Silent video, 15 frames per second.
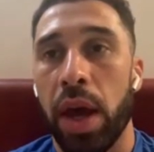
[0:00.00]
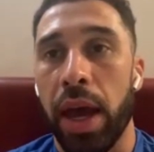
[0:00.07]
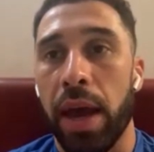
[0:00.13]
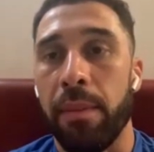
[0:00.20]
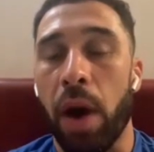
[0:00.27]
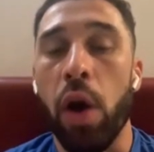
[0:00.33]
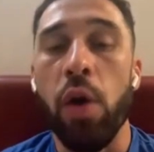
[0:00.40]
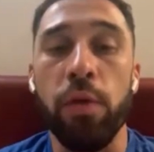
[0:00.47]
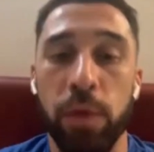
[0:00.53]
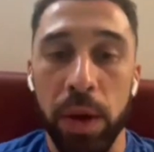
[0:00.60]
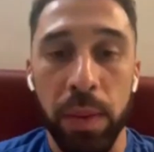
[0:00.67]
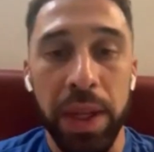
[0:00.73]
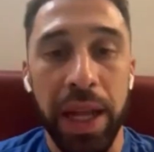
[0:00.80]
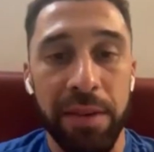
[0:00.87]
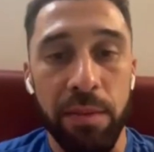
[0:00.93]

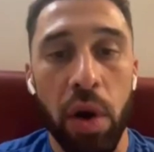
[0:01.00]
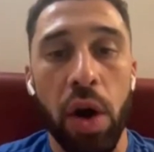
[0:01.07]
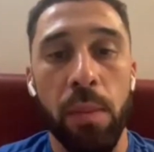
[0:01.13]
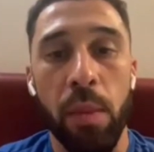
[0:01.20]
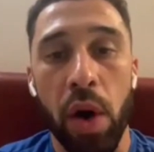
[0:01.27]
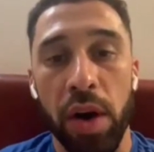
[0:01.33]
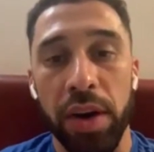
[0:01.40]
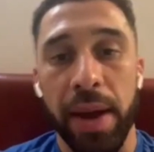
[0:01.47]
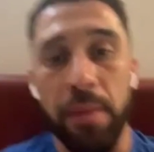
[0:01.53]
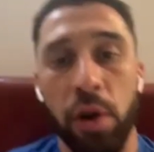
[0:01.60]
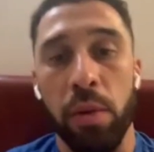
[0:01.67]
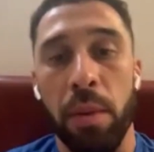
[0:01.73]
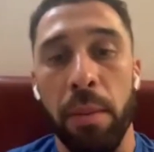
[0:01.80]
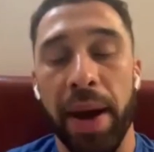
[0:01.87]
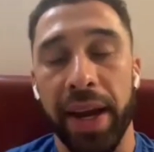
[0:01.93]
Hopefully we'll have more and more of them
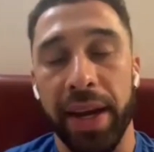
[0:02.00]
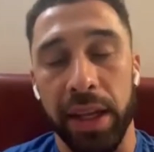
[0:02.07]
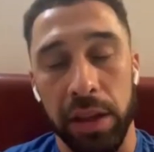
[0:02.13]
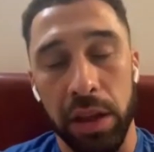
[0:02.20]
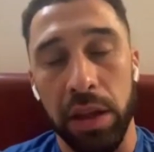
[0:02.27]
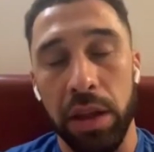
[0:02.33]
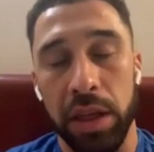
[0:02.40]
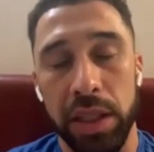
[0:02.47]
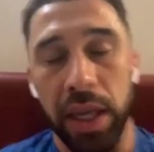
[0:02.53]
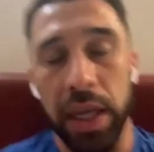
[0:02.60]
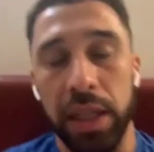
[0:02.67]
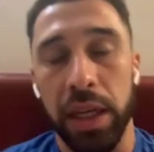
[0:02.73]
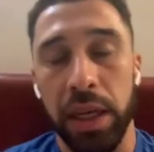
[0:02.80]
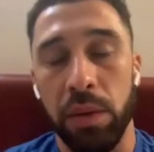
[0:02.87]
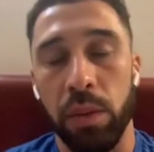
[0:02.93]
coming back, and
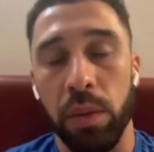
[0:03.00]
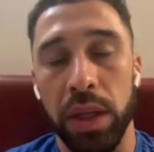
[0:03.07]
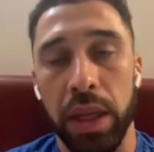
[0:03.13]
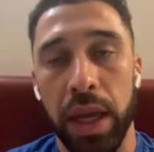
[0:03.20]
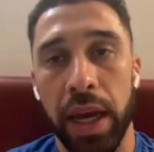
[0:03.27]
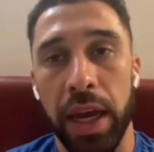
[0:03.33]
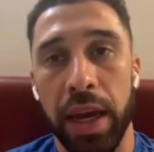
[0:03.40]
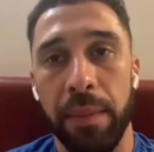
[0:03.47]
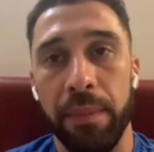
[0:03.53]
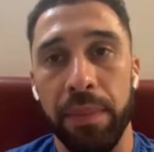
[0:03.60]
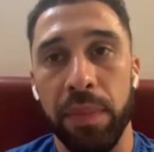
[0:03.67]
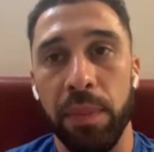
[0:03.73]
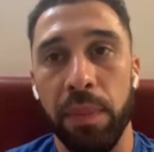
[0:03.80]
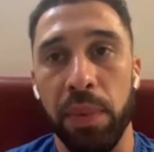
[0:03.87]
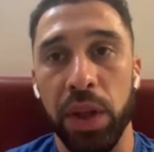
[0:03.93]
say like
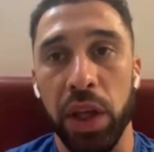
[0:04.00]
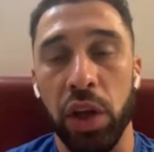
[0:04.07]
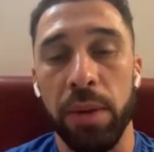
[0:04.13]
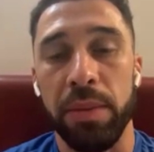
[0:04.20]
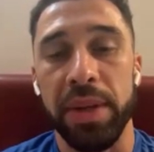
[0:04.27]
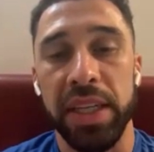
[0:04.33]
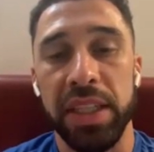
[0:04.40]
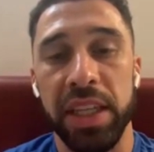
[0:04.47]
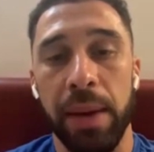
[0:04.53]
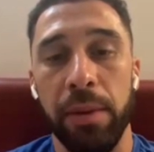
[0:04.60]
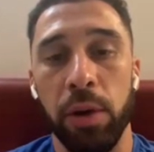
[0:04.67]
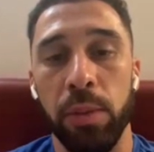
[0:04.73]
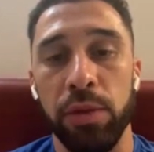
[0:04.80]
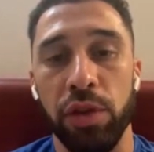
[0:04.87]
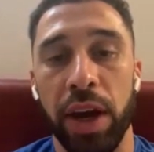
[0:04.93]
when by the time the next
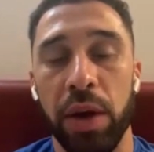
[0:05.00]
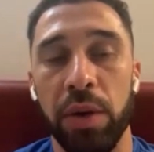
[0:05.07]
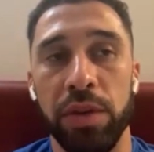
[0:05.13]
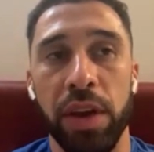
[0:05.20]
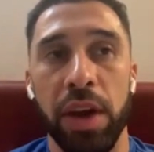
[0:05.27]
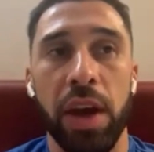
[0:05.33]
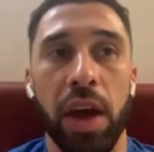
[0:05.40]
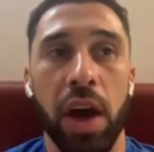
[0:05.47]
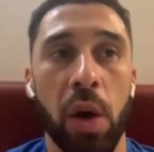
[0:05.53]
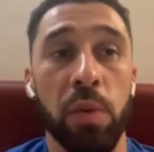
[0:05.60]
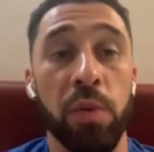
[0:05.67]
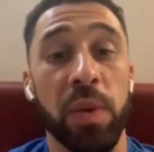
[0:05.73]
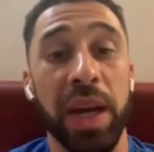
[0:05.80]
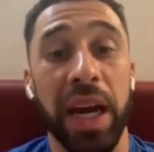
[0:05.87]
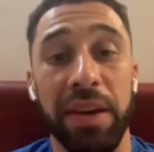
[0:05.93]
game comes around,
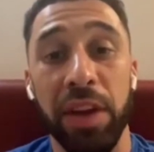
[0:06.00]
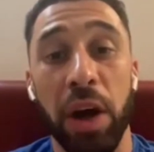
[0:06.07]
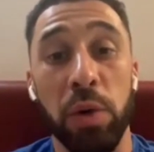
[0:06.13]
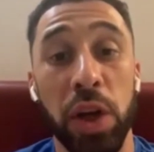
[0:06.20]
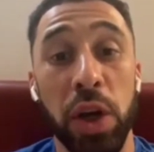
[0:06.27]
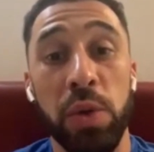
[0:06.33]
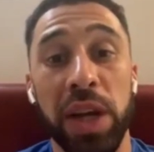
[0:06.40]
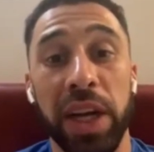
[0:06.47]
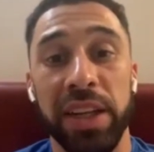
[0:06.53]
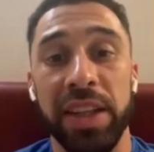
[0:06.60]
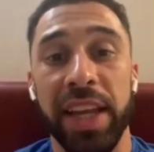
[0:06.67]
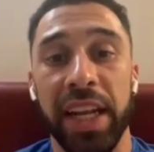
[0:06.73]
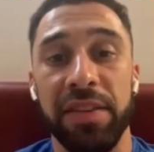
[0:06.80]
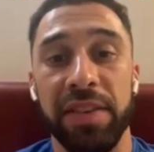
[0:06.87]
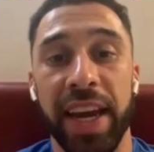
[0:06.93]
hopefully we have no new
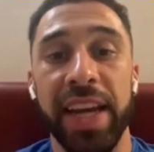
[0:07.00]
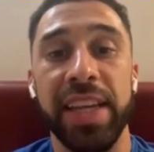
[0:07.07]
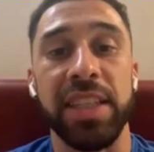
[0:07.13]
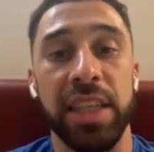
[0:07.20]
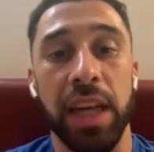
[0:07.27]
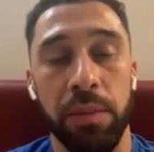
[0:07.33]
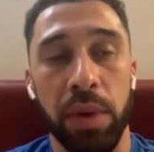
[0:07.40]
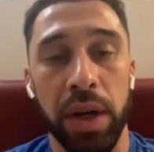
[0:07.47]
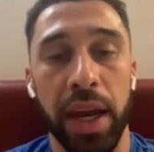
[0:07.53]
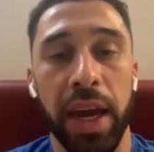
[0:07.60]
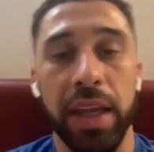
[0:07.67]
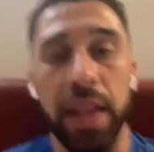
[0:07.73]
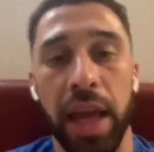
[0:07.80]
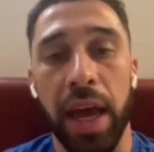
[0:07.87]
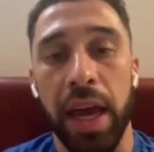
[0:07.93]
negative cases, and we're
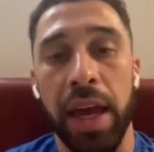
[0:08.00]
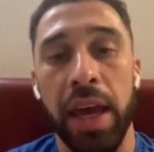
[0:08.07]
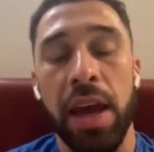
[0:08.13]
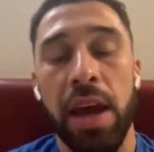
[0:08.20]
getting